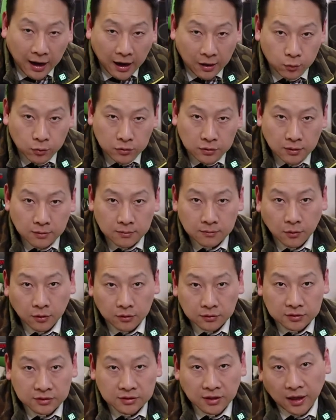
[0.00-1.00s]
I wouldn't
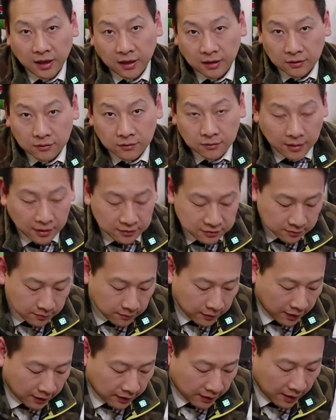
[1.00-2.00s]
mount a 2,000
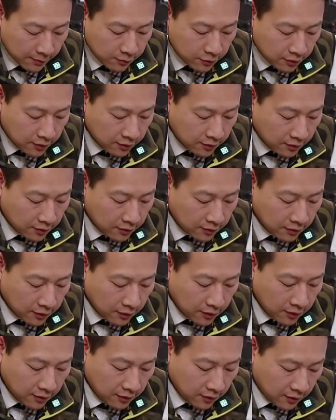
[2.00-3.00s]
pound camera
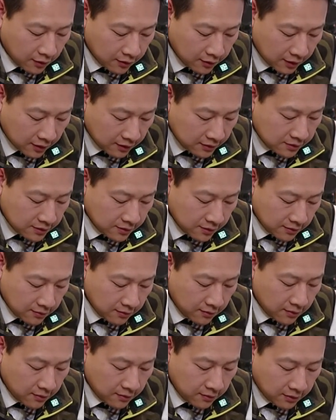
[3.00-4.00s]
on it.
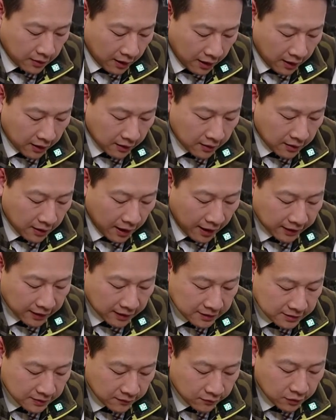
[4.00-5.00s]
And I
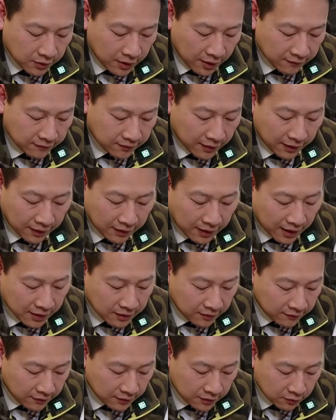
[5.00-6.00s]
guess if you have that kind
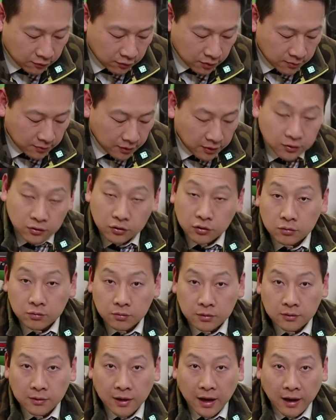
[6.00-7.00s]
of equipment, you
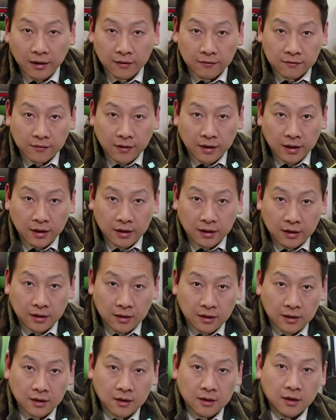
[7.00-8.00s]
will have a
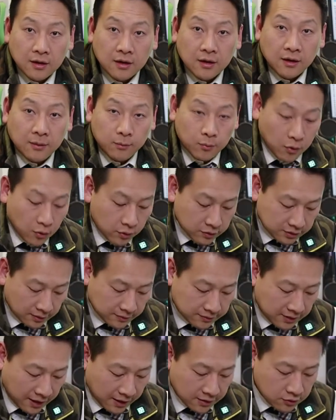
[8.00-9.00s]
more
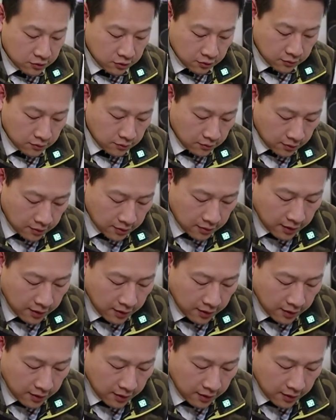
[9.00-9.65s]
substantial